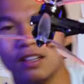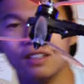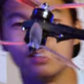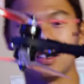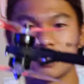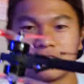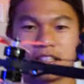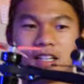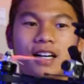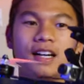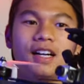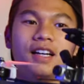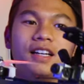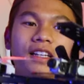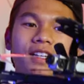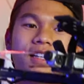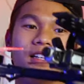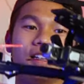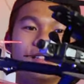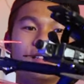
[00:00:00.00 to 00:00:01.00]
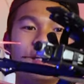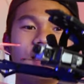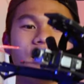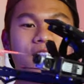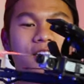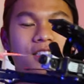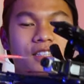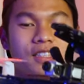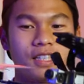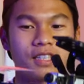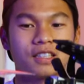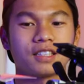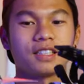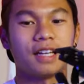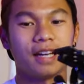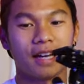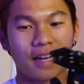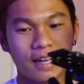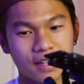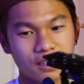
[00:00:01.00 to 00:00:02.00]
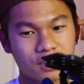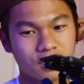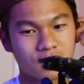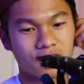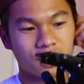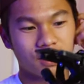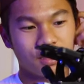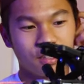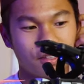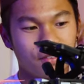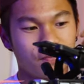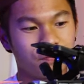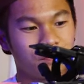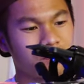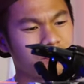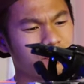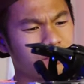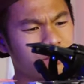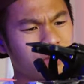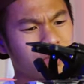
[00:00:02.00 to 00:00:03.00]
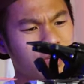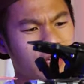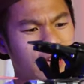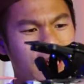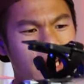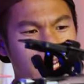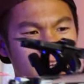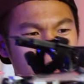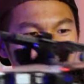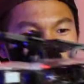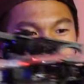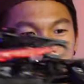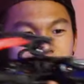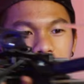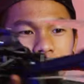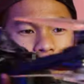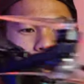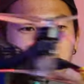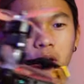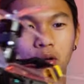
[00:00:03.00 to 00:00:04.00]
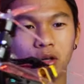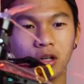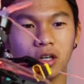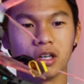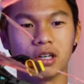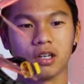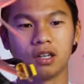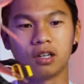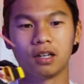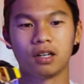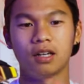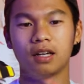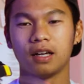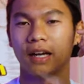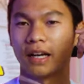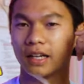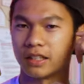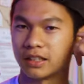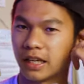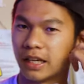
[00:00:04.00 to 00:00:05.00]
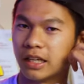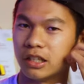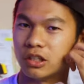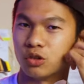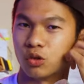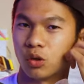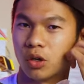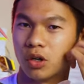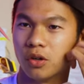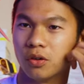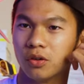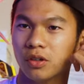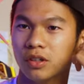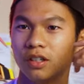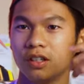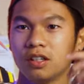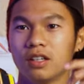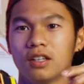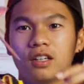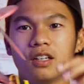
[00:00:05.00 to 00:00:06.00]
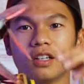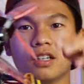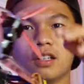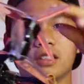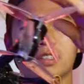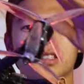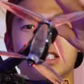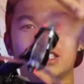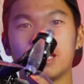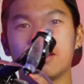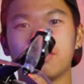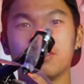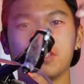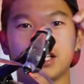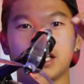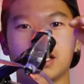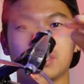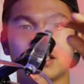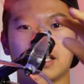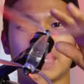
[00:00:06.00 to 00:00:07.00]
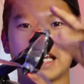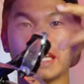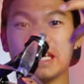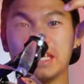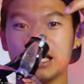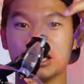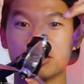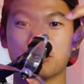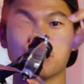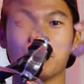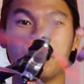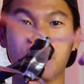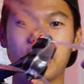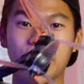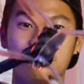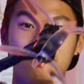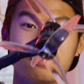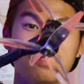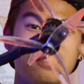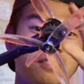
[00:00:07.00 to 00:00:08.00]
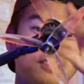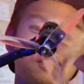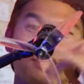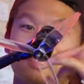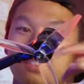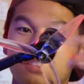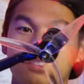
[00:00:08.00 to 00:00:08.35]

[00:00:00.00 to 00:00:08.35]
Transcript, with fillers: And this guy is a 6S eight motor X8 drone, seven to eight inch propellers.